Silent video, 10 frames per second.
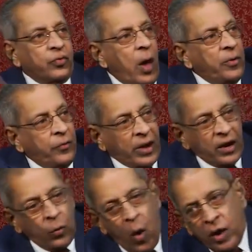Swami
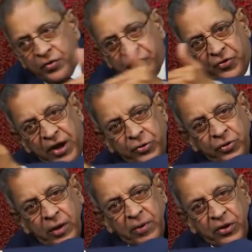can walk straight to
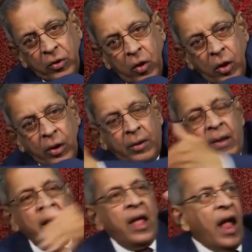the bhajan hall,
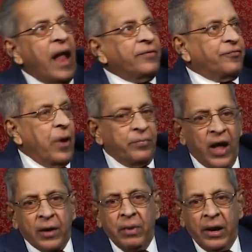and from
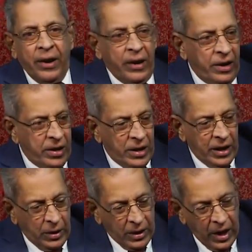that building
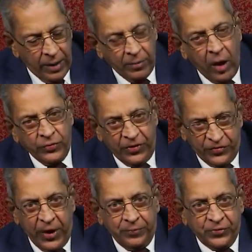he'll climb down the
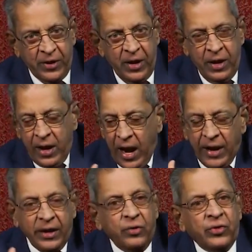steps
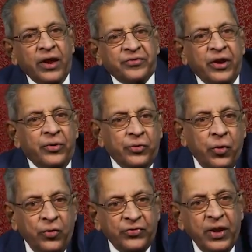and give darshan to
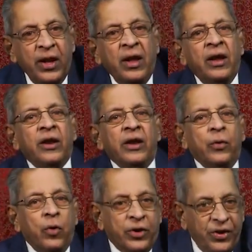those
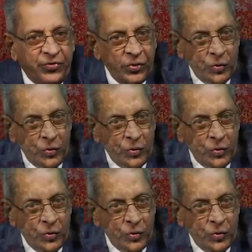devotees